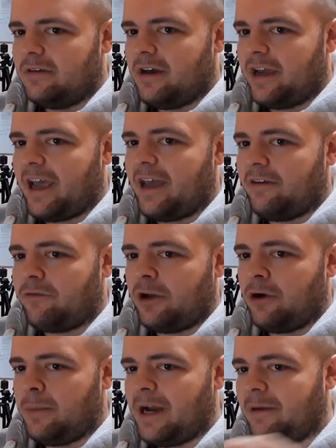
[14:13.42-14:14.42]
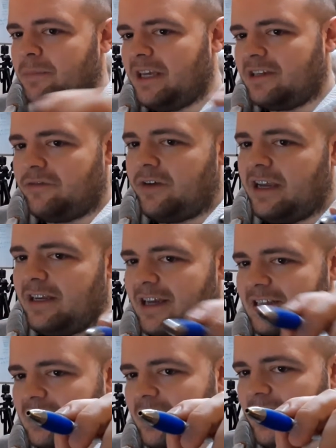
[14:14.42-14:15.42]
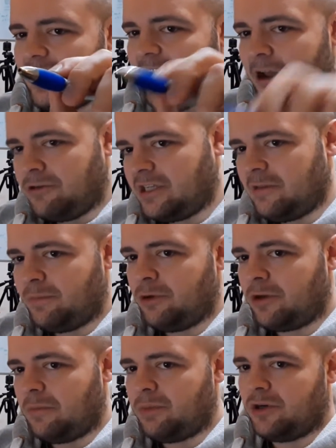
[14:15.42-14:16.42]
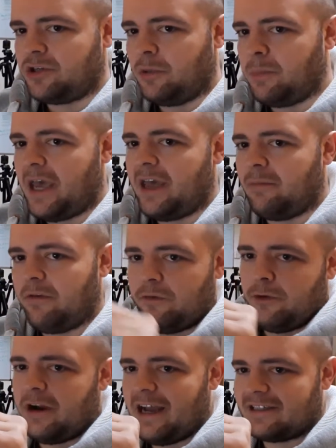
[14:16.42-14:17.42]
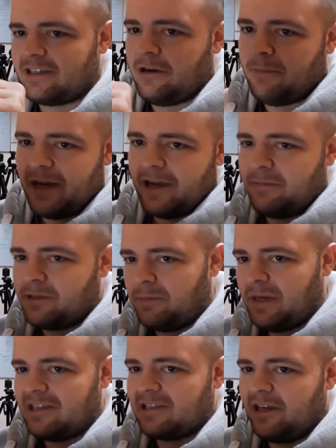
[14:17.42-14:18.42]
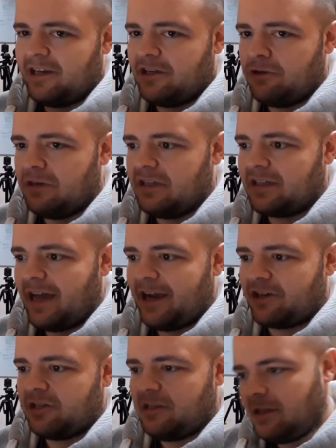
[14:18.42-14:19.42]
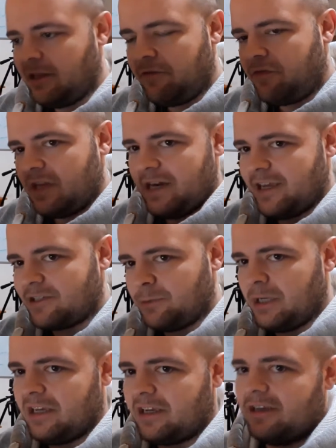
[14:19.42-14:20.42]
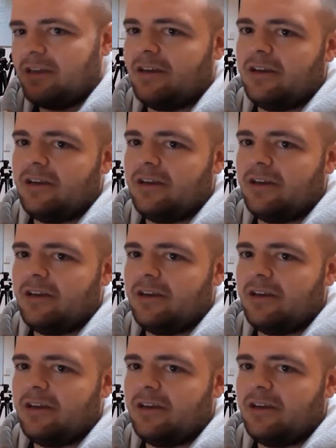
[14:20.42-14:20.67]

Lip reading: again, if we go back, being defined as like how deep you can push the pen before it has to come back up to baseline and you need to actually live the next week,